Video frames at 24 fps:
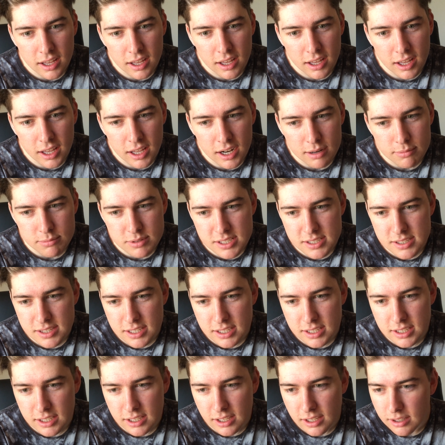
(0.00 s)
And I'm just
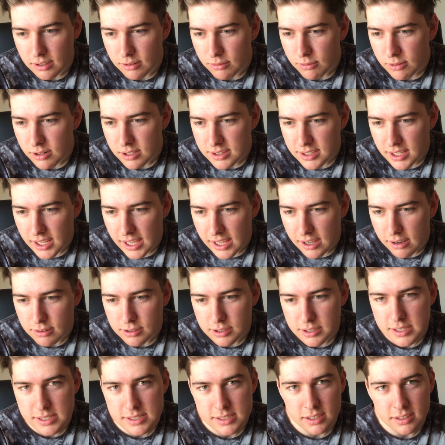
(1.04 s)
thinking, what the hell?
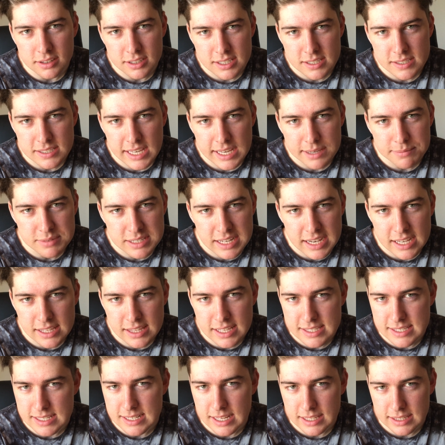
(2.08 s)
Because on the same day,
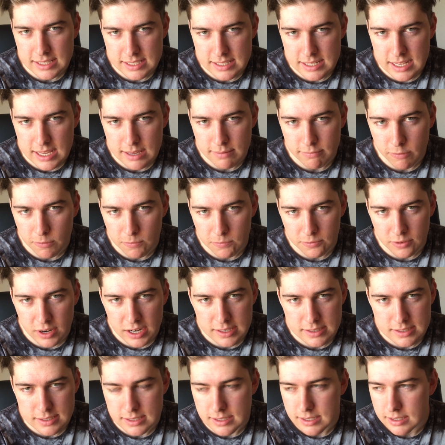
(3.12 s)
there's another team from
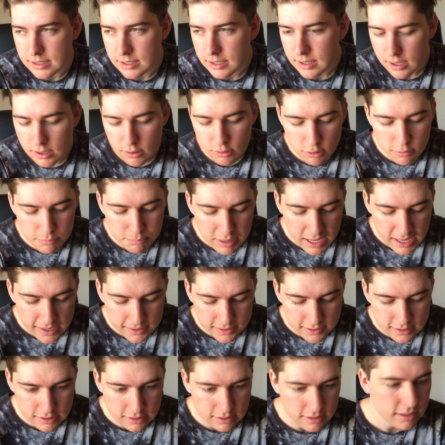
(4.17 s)
Frankston who are
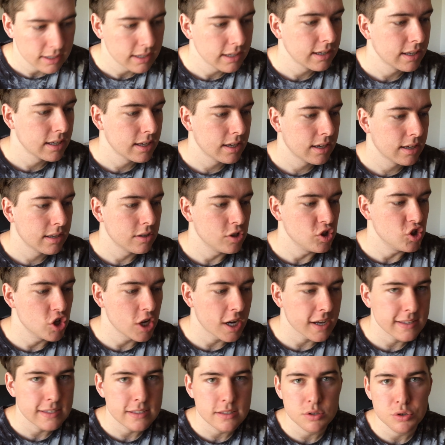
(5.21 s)
battling
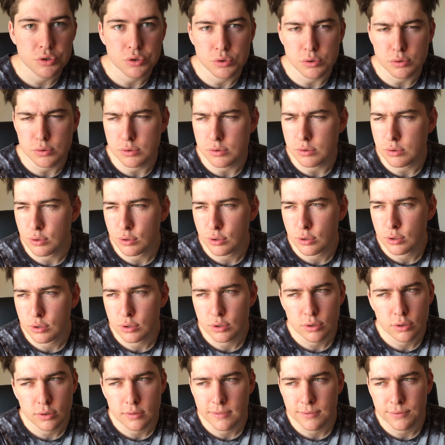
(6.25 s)
just to
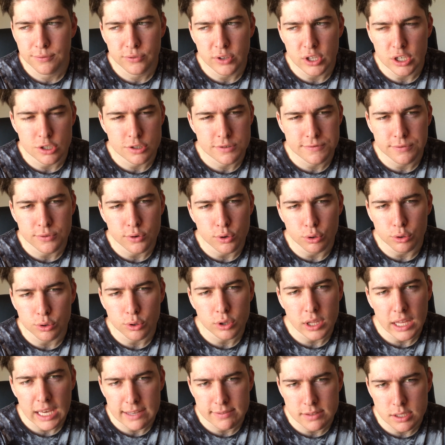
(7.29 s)
finish fourth. All
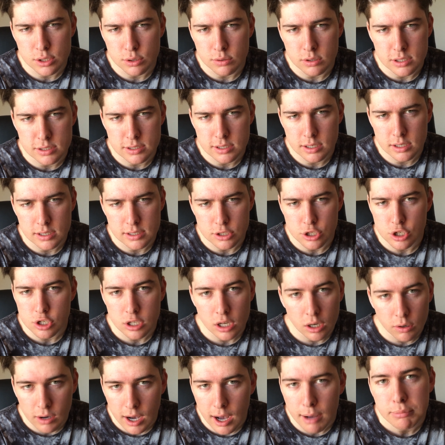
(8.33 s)
they have to do is
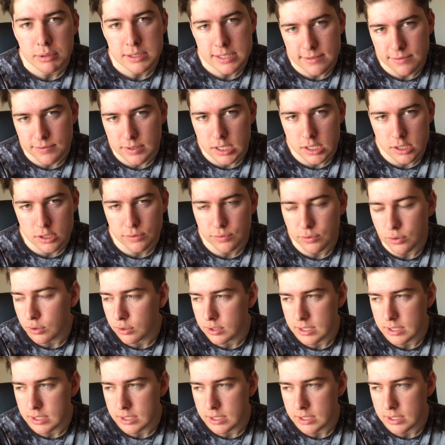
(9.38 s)
show up to finish fourth,